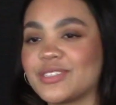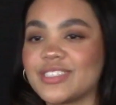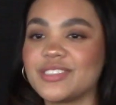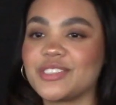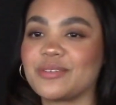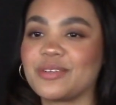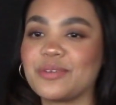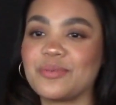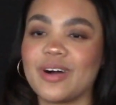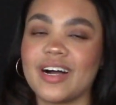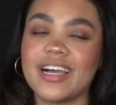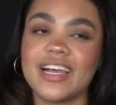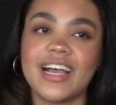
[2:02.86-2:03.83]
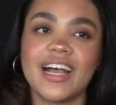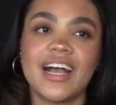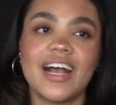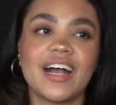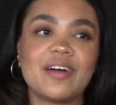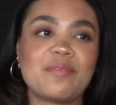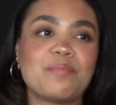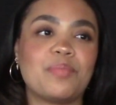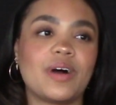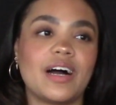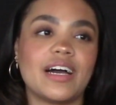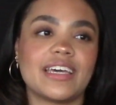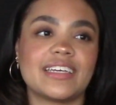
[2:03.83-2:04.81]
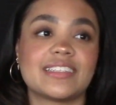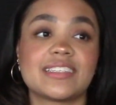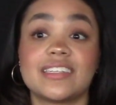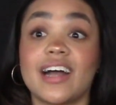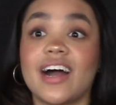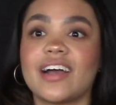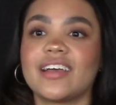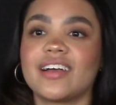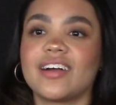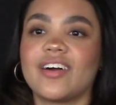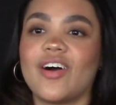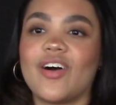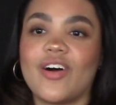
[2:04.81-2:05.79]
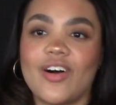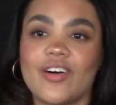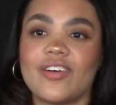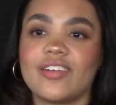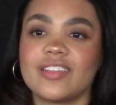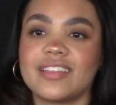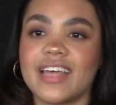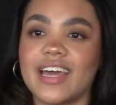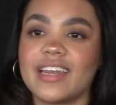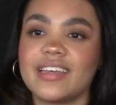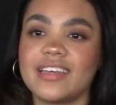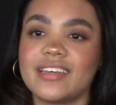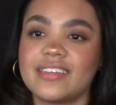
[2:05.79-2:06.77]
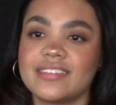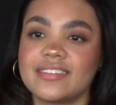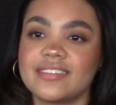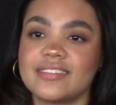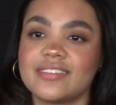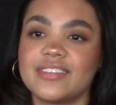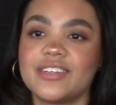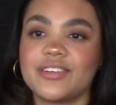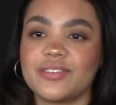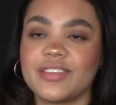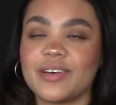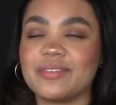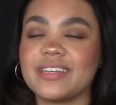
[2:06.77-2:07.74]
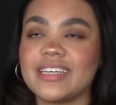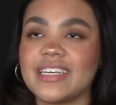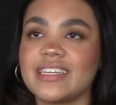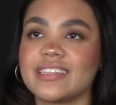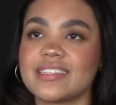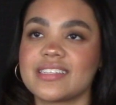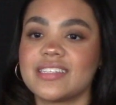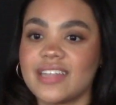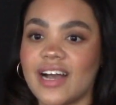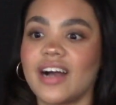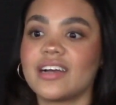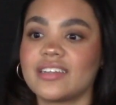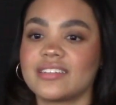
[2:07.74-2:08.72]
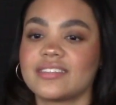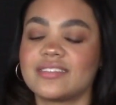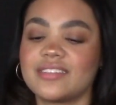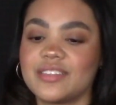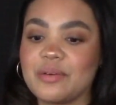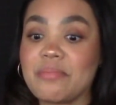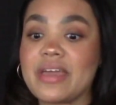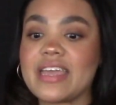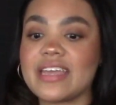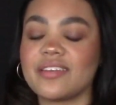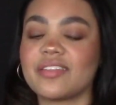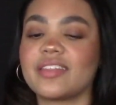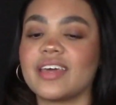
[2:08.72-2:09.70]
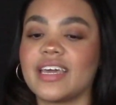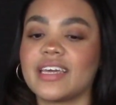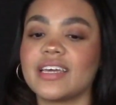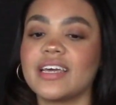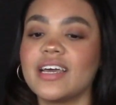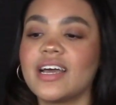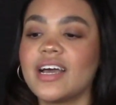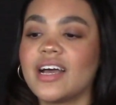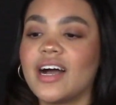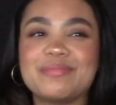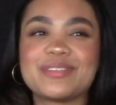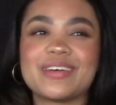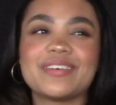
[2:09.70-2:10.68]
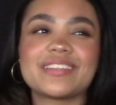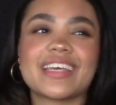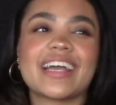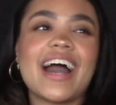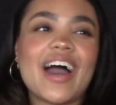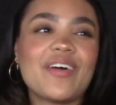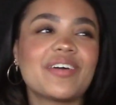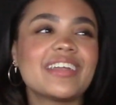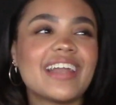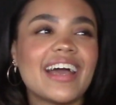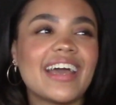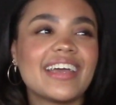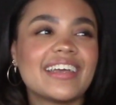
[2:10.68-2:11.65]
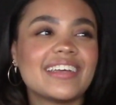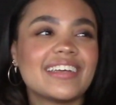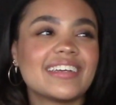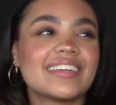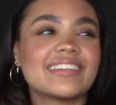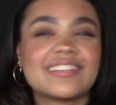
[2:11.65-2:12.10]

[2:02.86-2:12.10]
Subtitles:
can share what you want, but it's not all that it, you know, that we need. It's not the main thing. So I was like, how can I